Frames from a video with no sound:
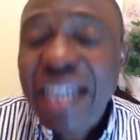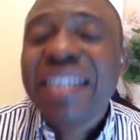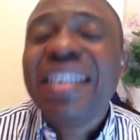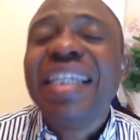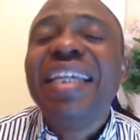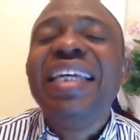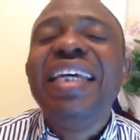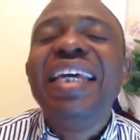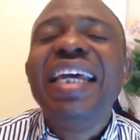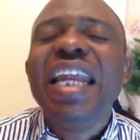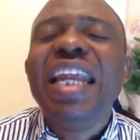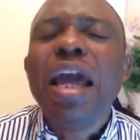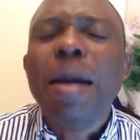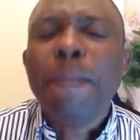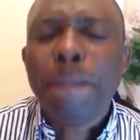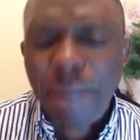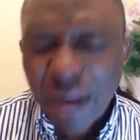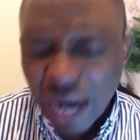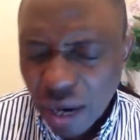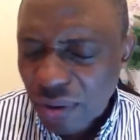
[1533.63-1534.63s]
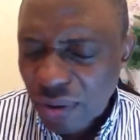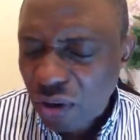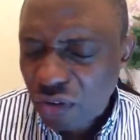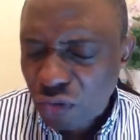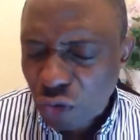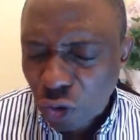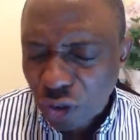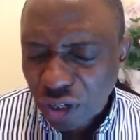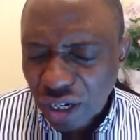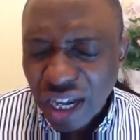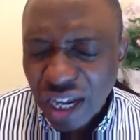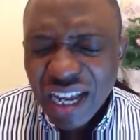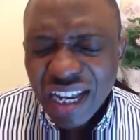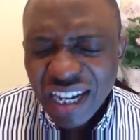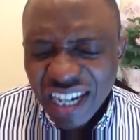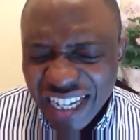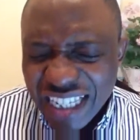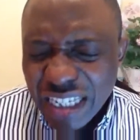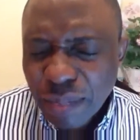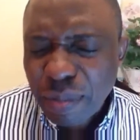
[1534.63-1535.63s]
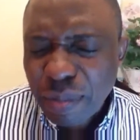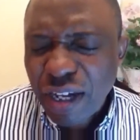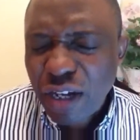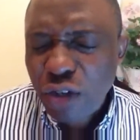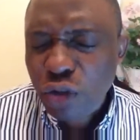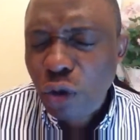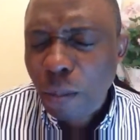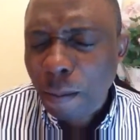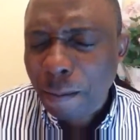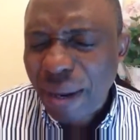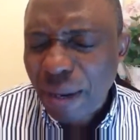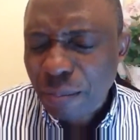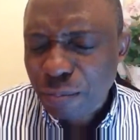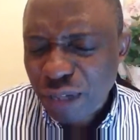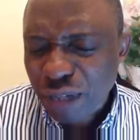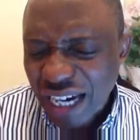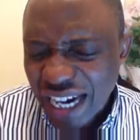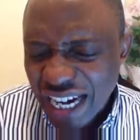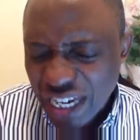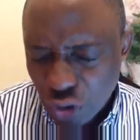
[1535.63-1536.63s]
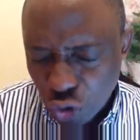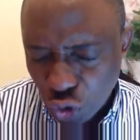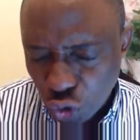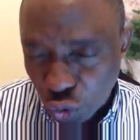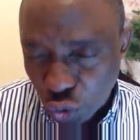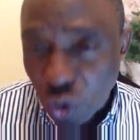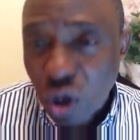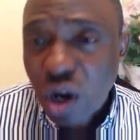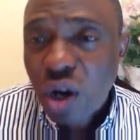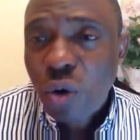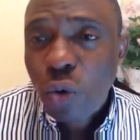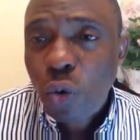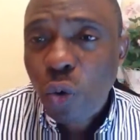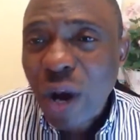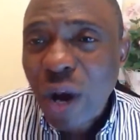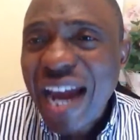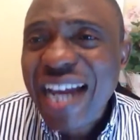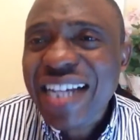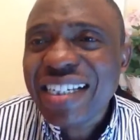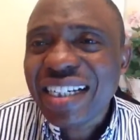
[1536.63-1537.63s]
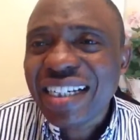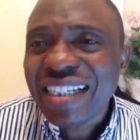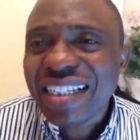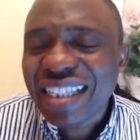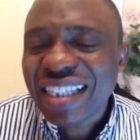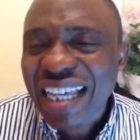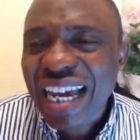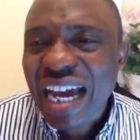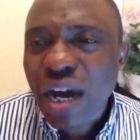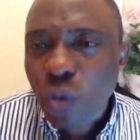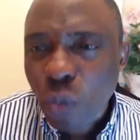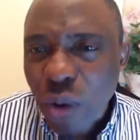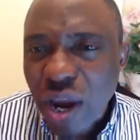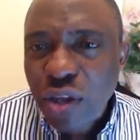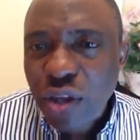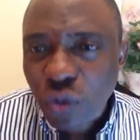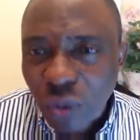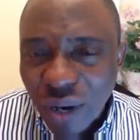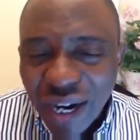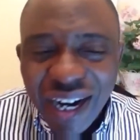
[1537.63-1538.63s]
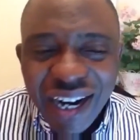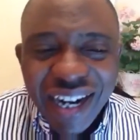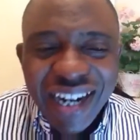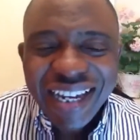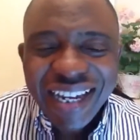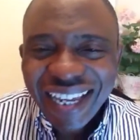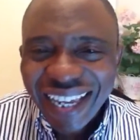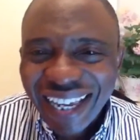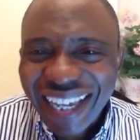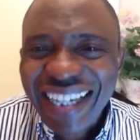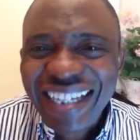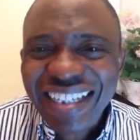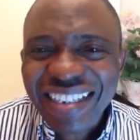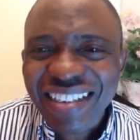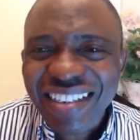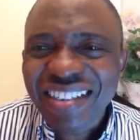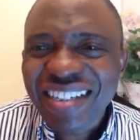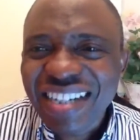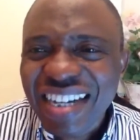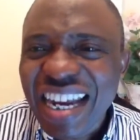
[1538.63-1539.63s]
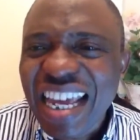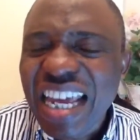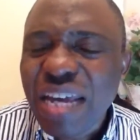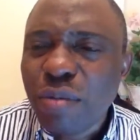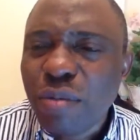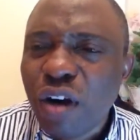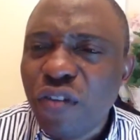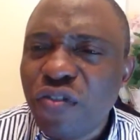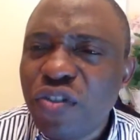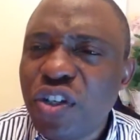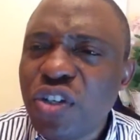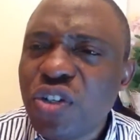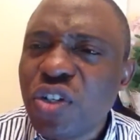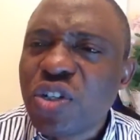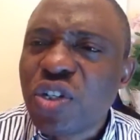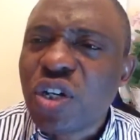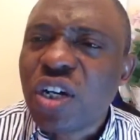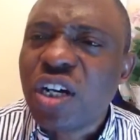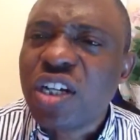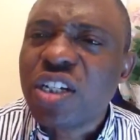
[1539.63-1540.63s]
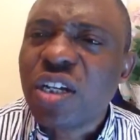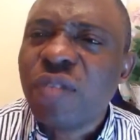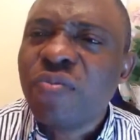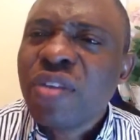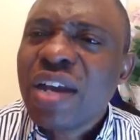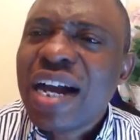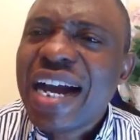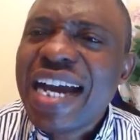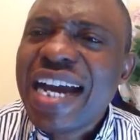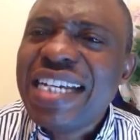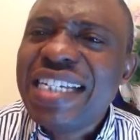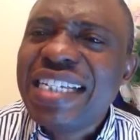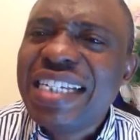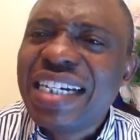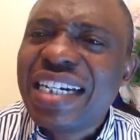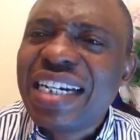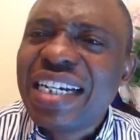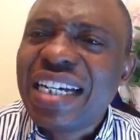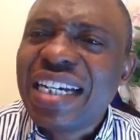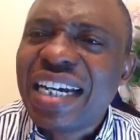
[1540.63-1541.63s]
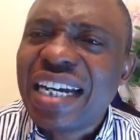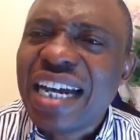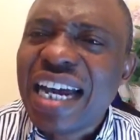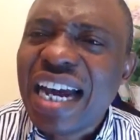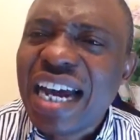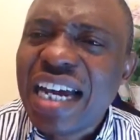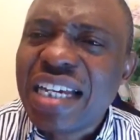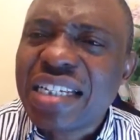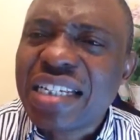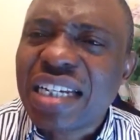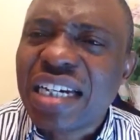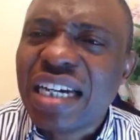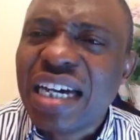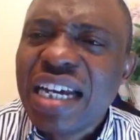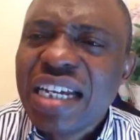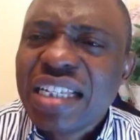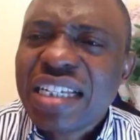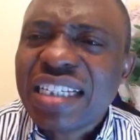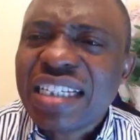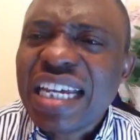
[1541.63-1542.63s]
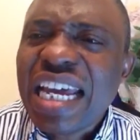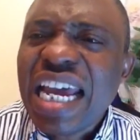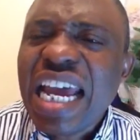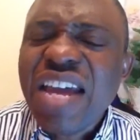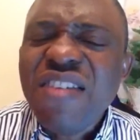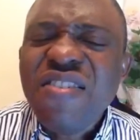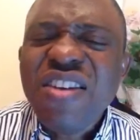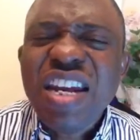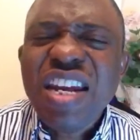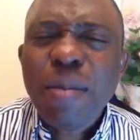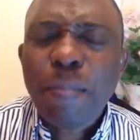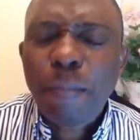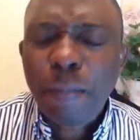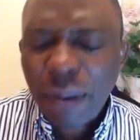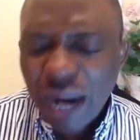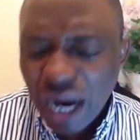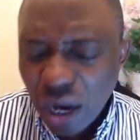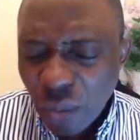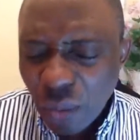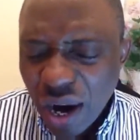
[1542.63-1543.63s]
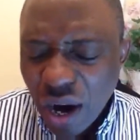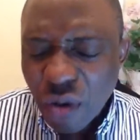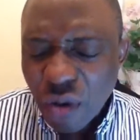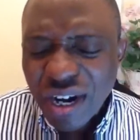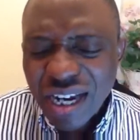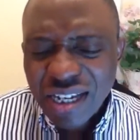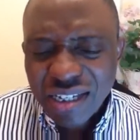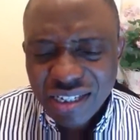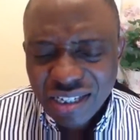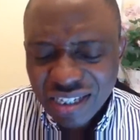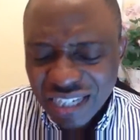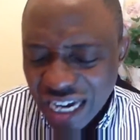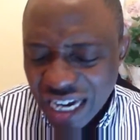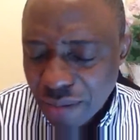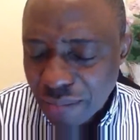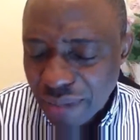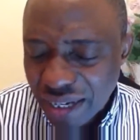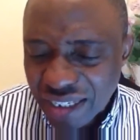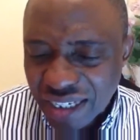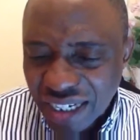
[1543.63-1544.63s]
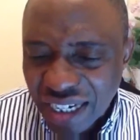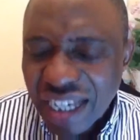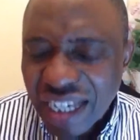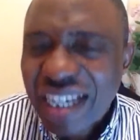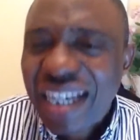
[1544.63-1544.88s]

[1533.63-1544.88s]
the healing power of God. Let it begin to baptize you right there where you are. In the name of Jesus Christ, I decree and I ask that any power on assignment